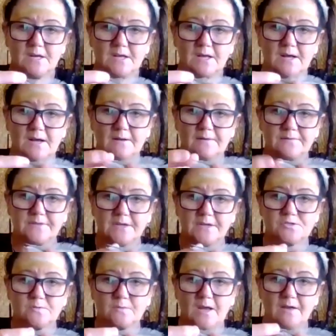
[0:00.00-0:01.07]
uh, they
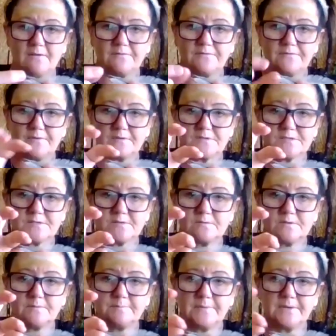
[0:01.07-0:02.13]
do have
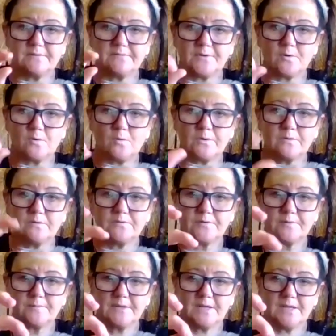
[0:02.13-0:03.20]
still a bit of the oil
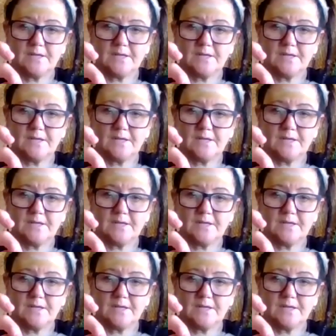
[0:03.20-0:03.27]
from the